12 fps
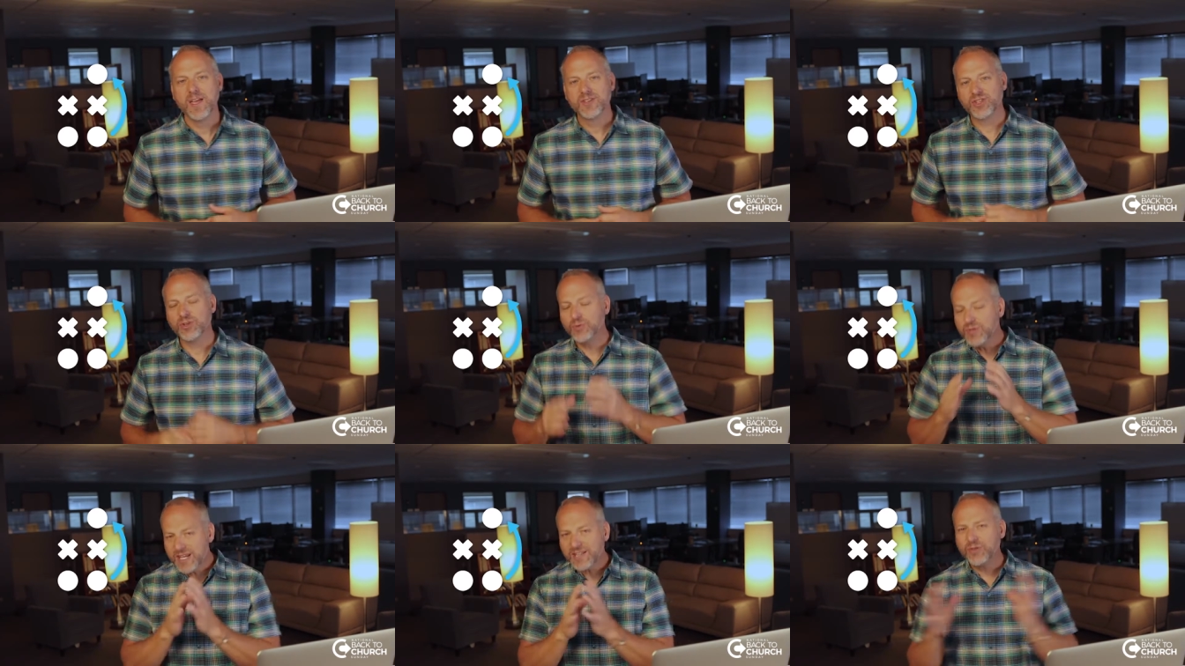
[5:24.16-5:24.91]
So
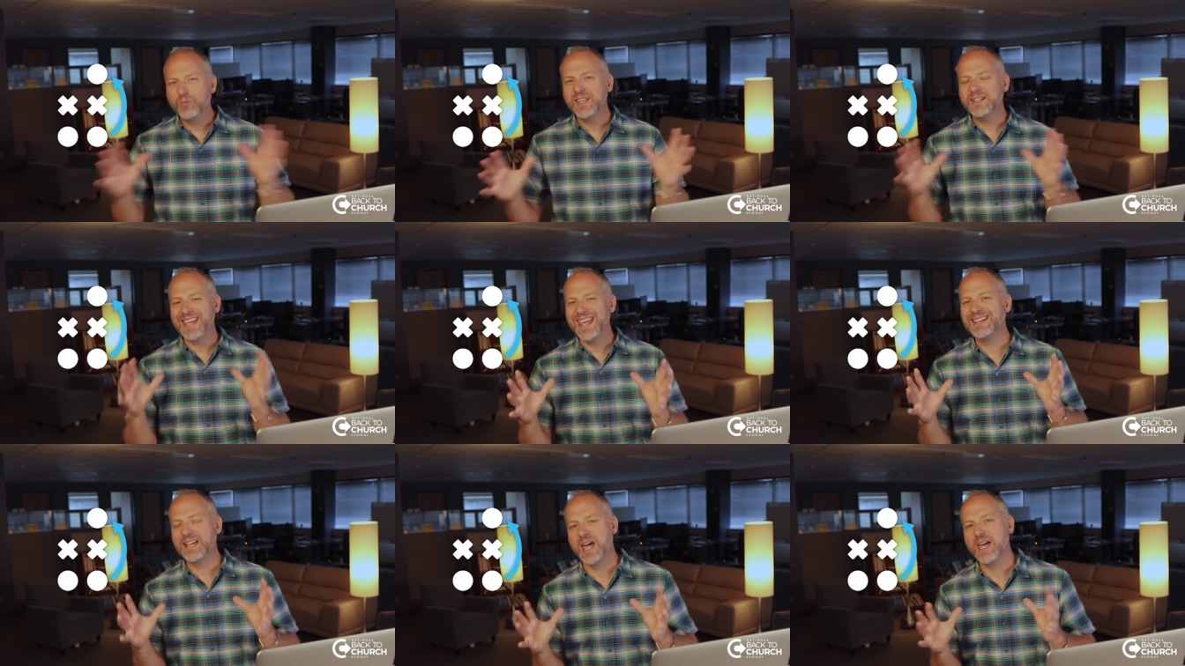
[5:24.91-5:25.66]
you need to really
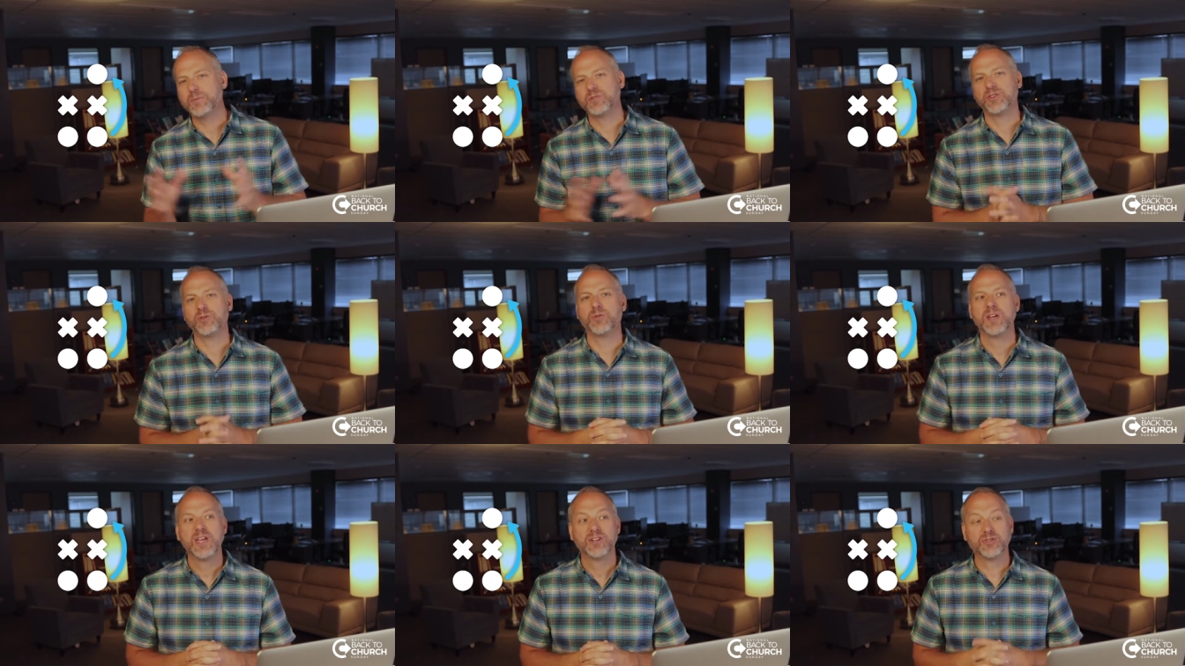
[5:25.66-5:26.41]
take time
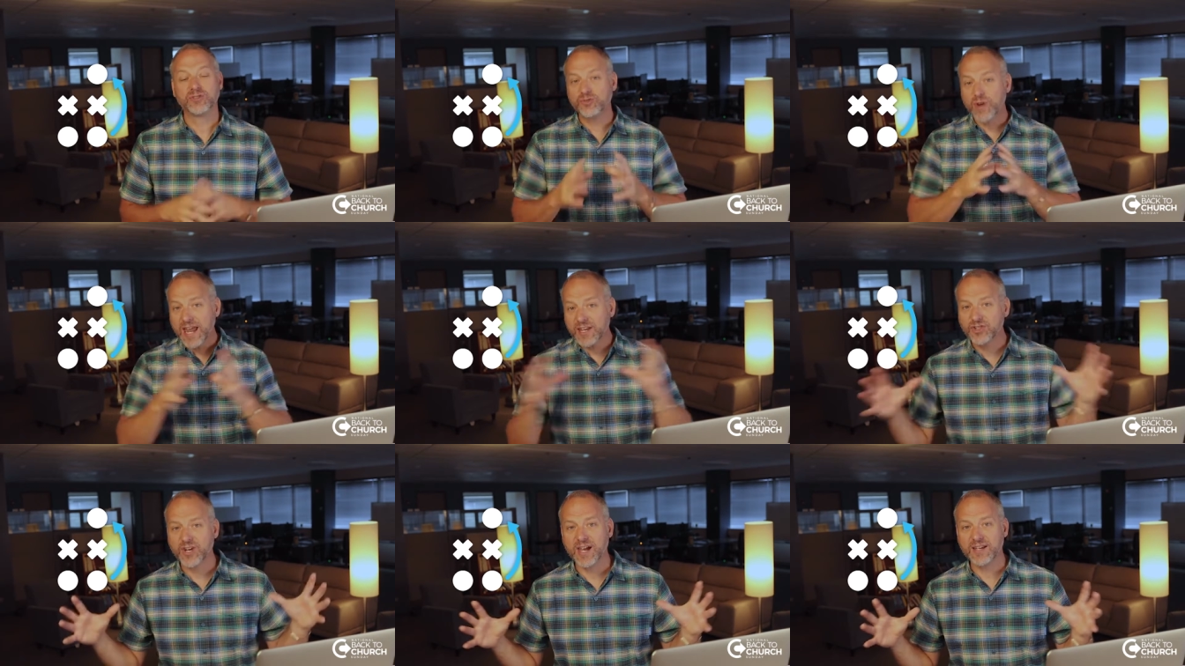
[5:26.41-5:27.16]
to
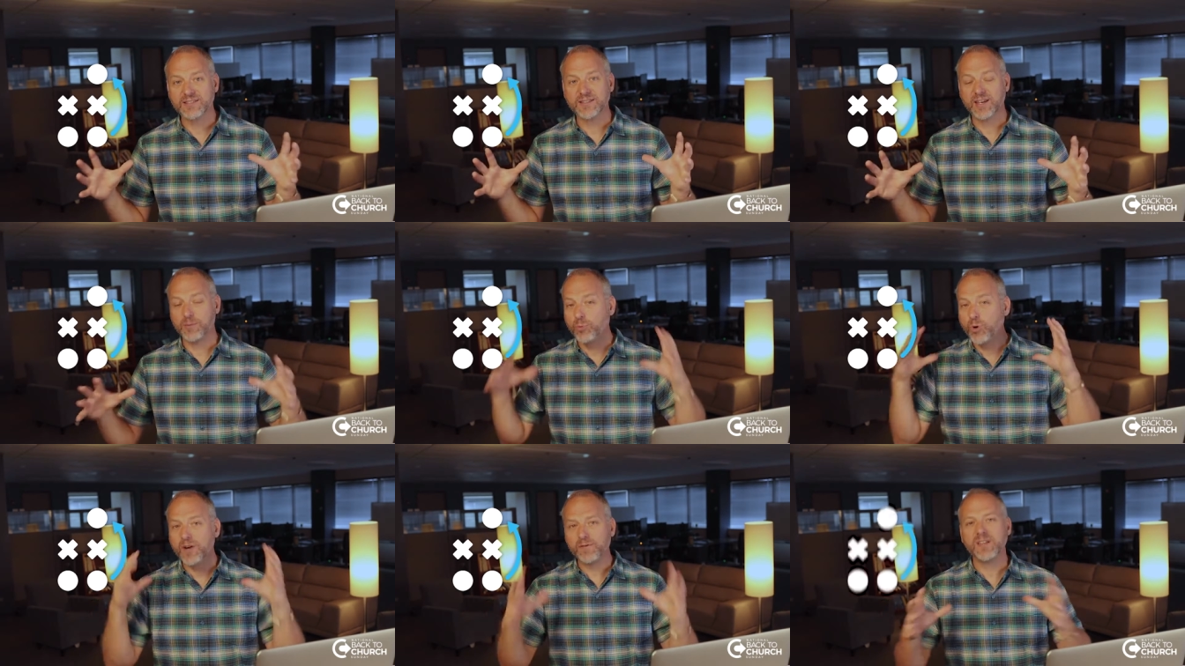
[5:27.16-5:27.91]
strategize and
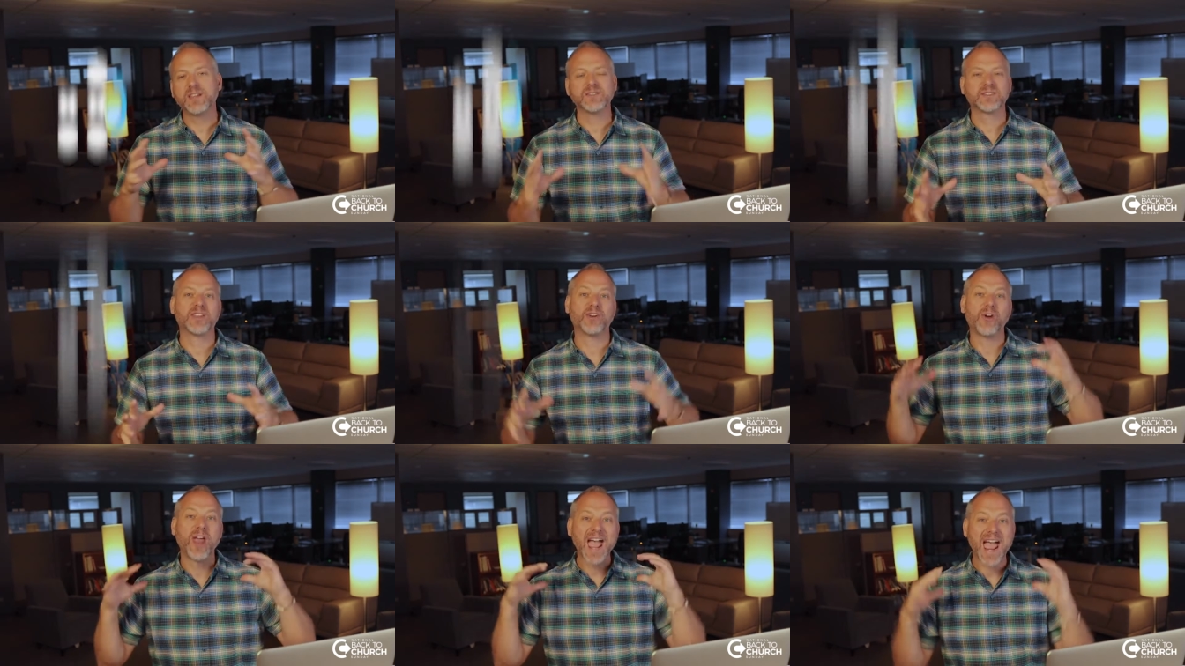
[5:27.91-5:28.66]
prayerfully
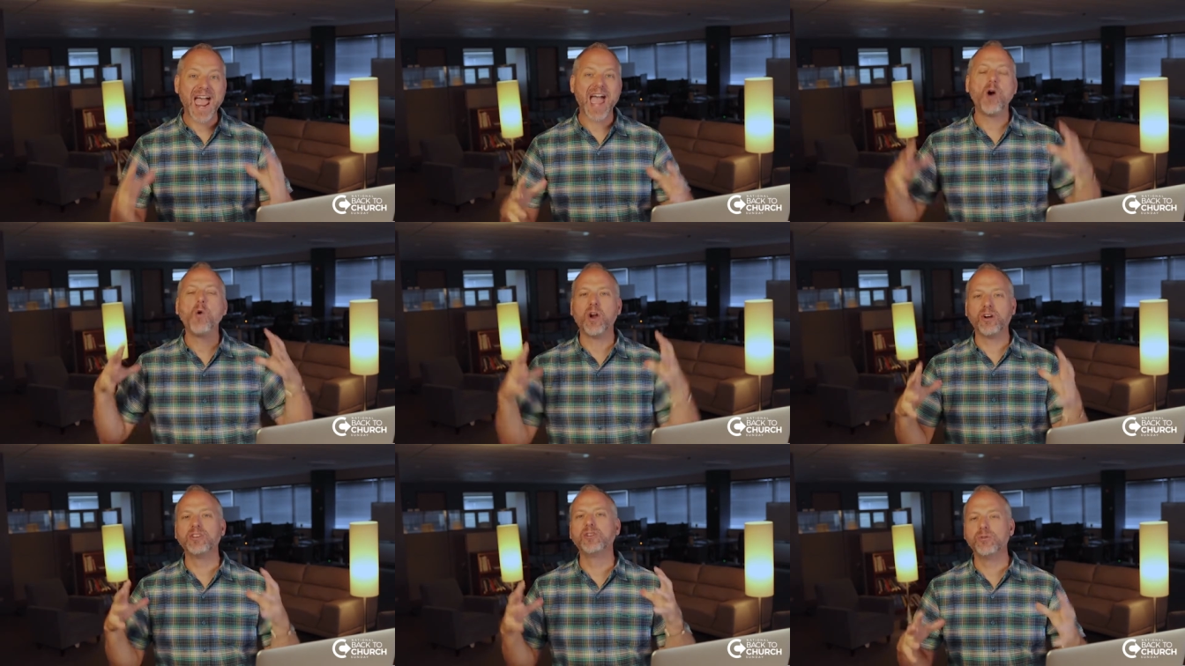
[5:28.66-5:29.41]
consider, how
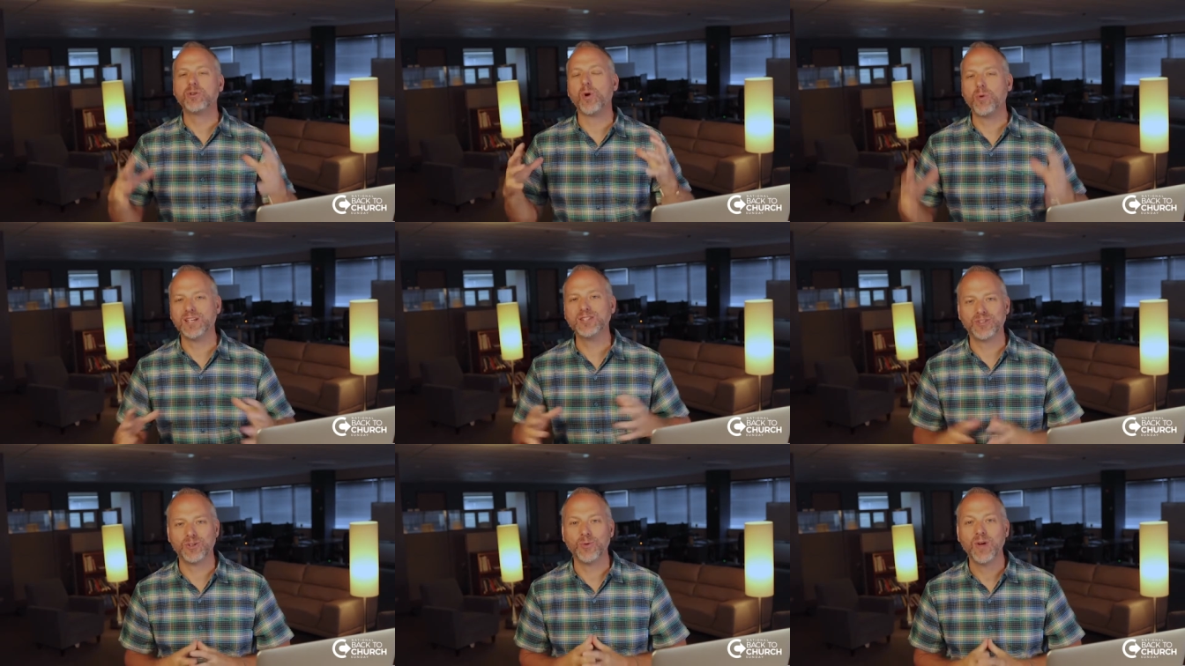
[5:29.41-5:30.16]
are you going
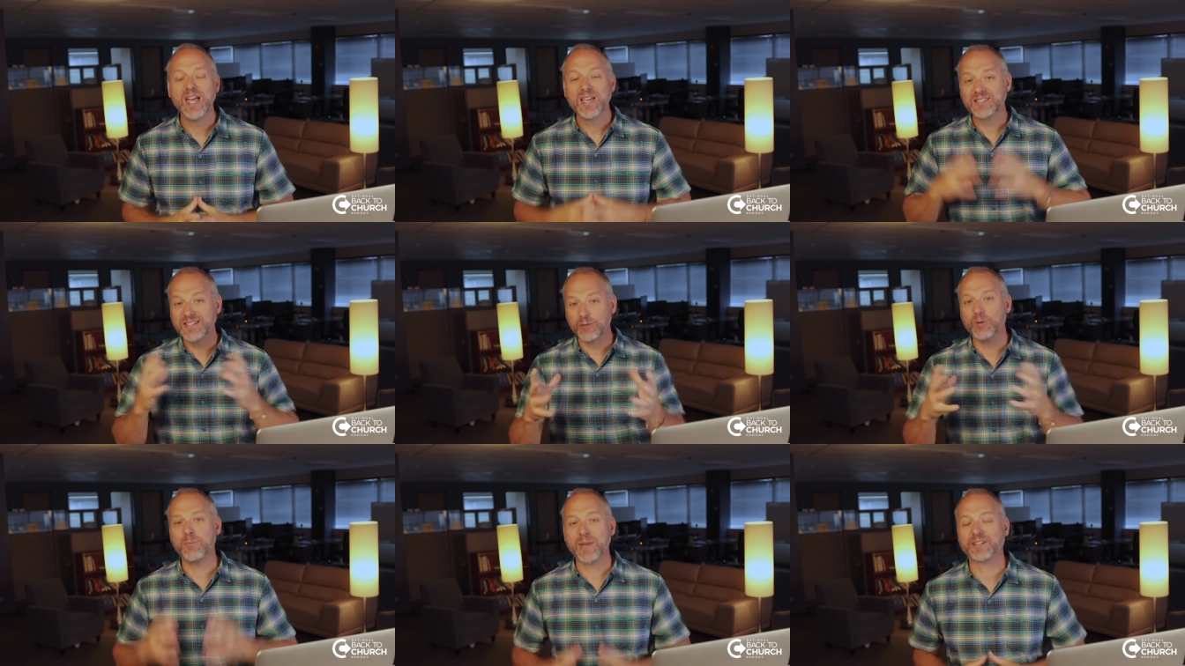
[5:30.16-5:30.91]
to
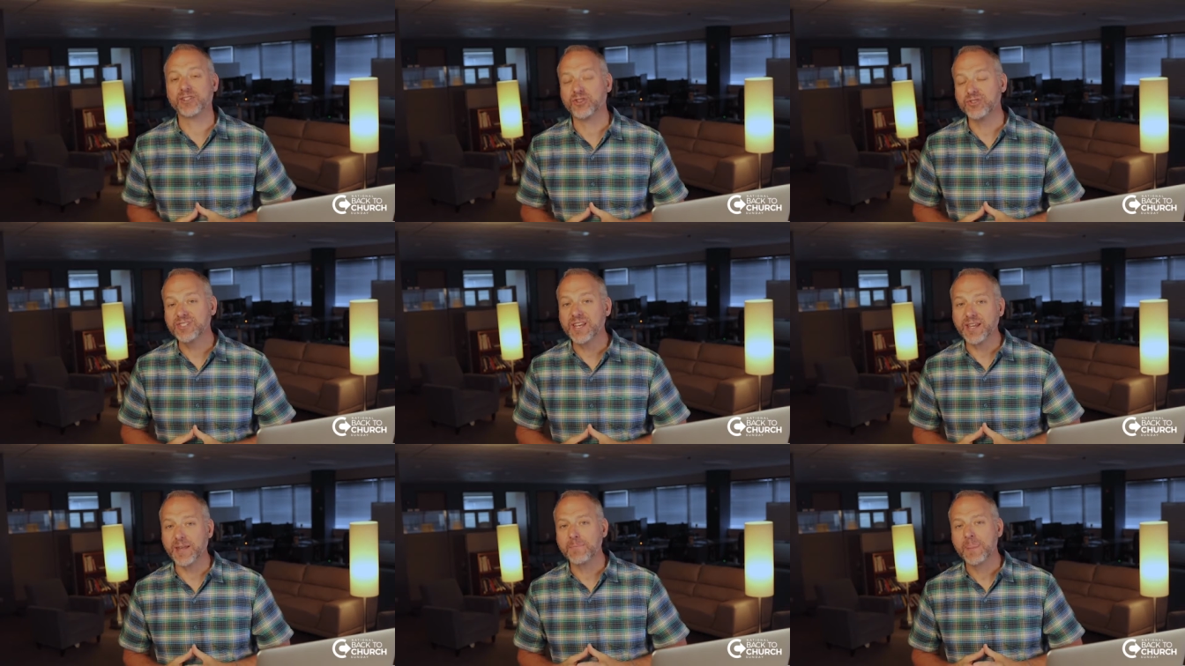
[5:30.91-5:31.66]
celebrate Back to Church
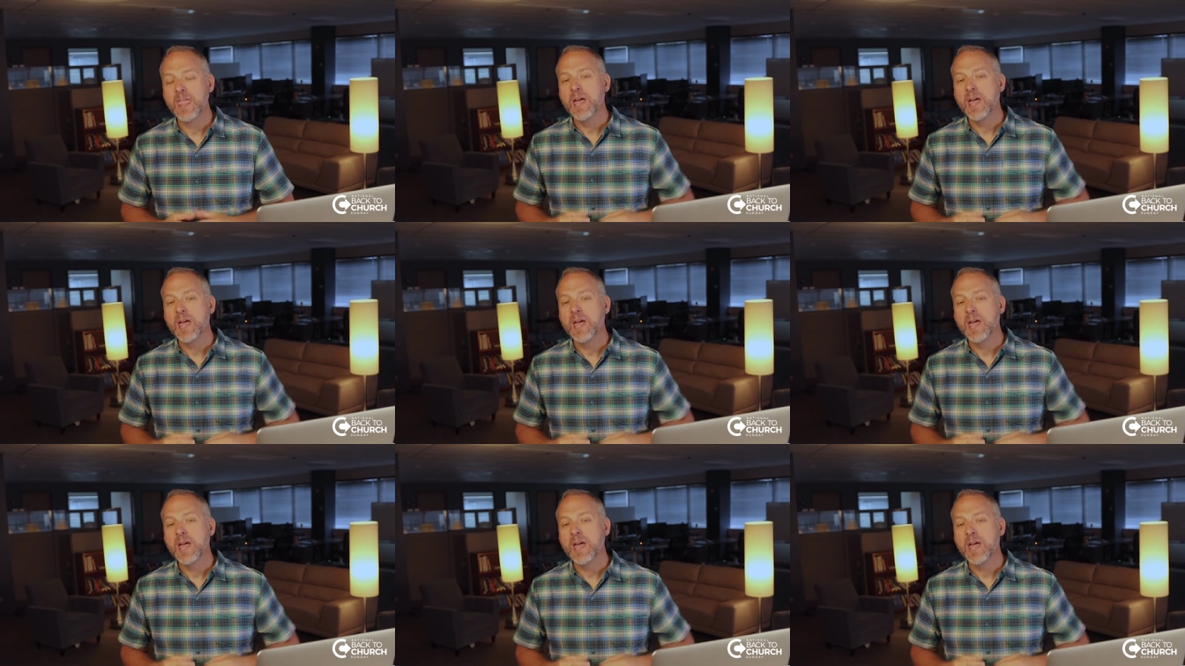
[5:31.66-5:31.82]
Sunday?